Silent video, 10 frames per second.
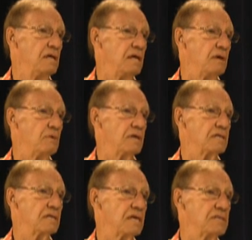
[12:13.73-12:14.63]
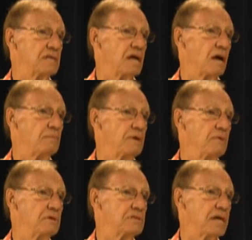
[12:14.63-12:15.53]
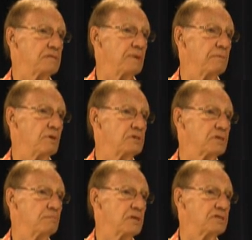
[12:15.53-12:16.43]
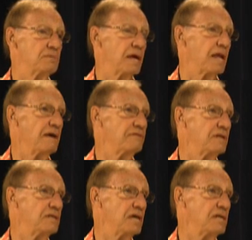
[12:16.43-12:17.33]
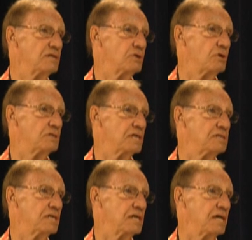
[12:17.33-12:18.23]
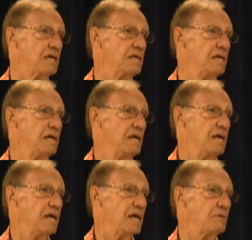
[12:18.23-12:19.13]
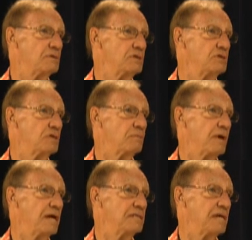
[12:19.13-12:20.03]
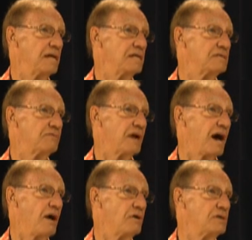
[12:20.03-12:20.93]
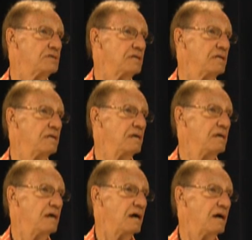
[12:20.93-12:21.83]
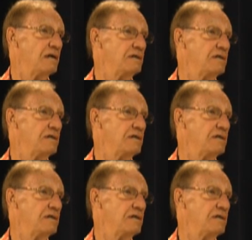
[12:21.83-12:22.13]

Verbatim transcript: And one of the things that helped me was I spent most of, much of my life on the tennis courts as a kid, and I was used to playing tennis for hours in 100